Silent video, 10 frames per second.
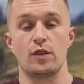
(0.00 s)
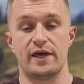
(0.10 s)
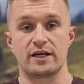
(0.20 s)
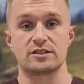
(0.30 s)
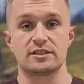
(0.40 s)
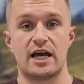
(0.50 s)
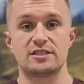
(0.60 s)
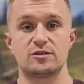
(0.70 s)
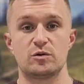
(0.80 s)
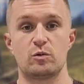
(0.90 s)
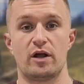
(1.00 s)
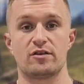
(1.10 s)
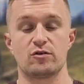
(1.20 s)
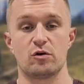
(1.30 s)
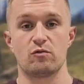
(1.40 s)
The exercises we
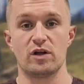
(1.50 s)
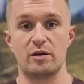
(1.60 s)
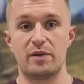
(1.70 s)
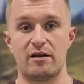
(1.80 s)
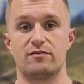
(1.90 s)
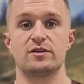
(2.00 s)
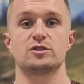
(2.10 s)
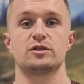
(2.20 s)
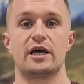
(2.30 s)
went through are really beneficial